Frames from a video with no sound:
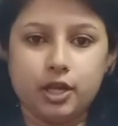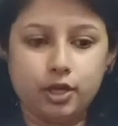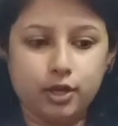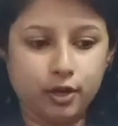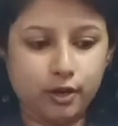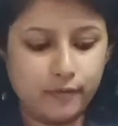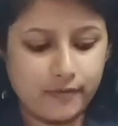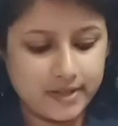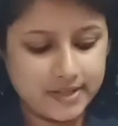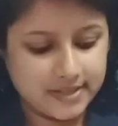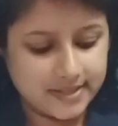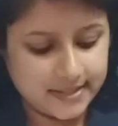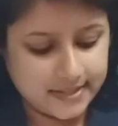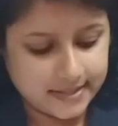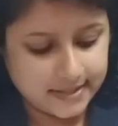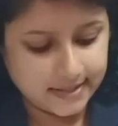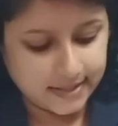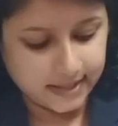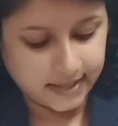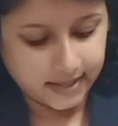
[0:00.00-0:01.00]
You will
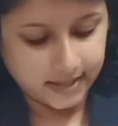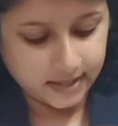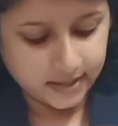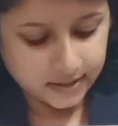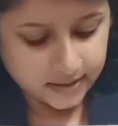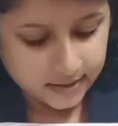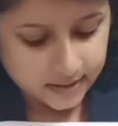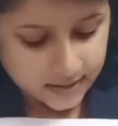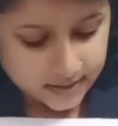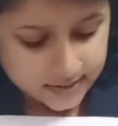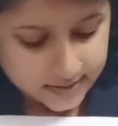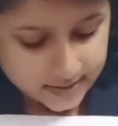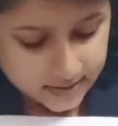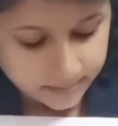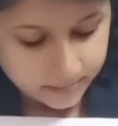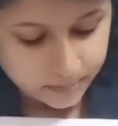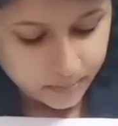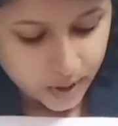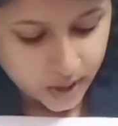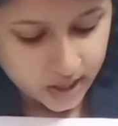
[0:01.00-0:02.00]
see the
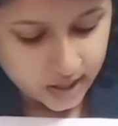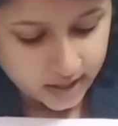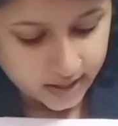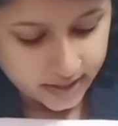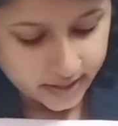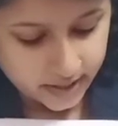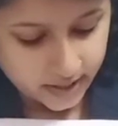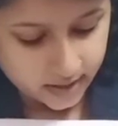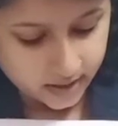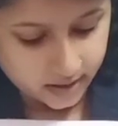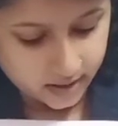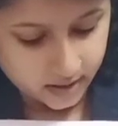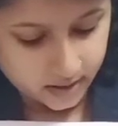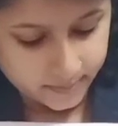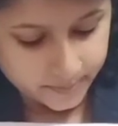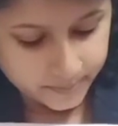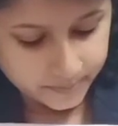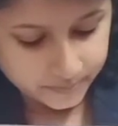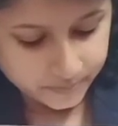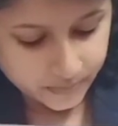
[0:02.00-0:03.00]
symbol
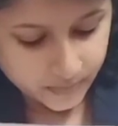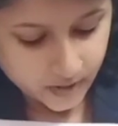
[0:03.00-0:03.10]
here